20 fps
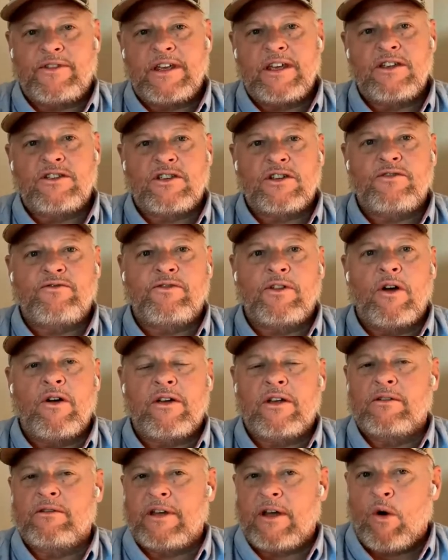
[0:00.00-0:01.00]
of things just
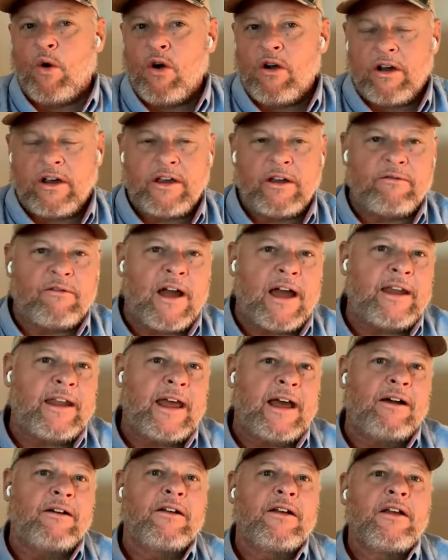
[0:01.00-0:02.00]
flowing. Oregon
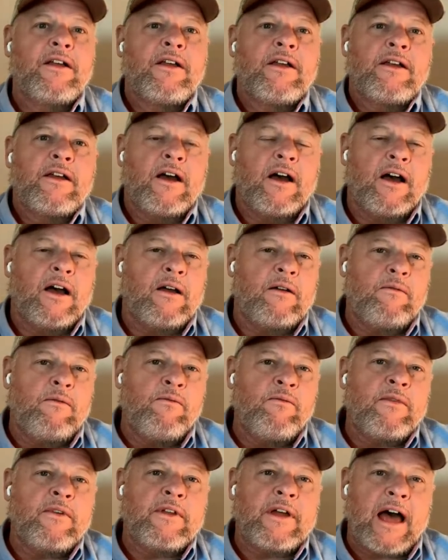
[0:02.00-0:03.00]
right now. Uh,
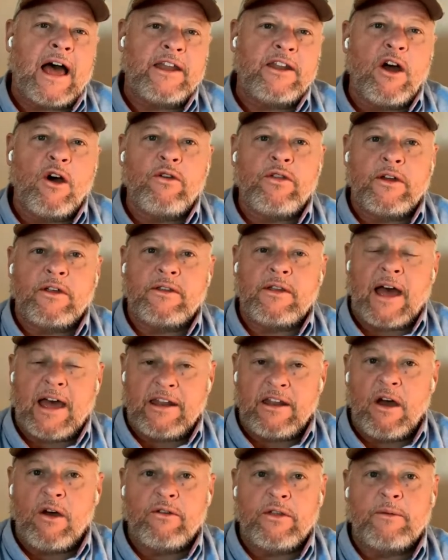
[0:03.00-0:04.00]
I know that
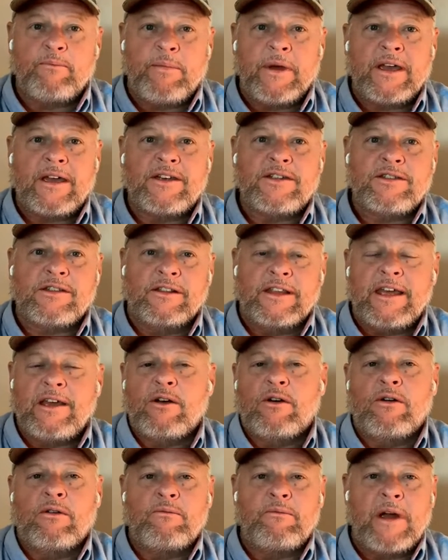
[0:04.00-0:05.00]
I know the biggest
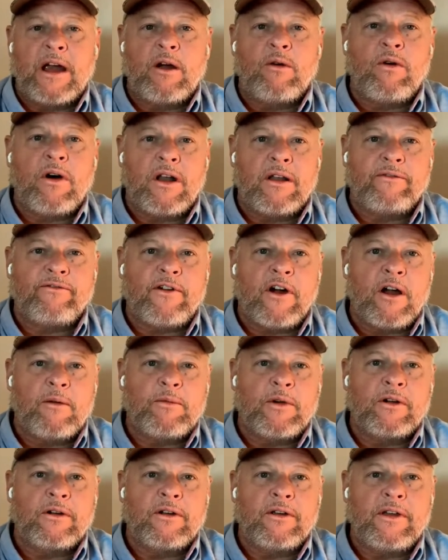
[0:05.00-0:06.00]
legal marijuana
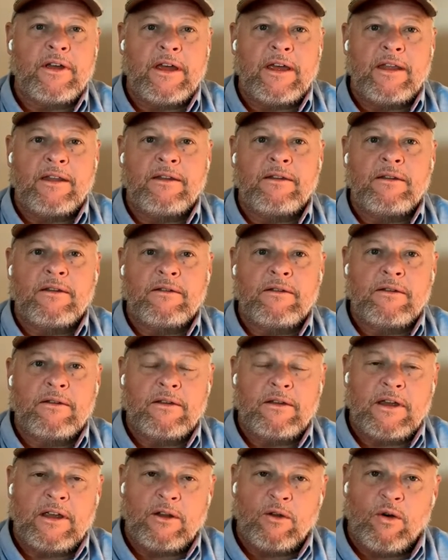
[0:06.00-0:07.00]
farmer in
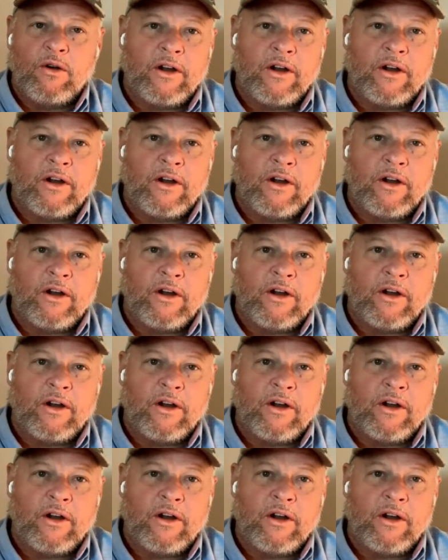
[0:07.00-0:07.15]
in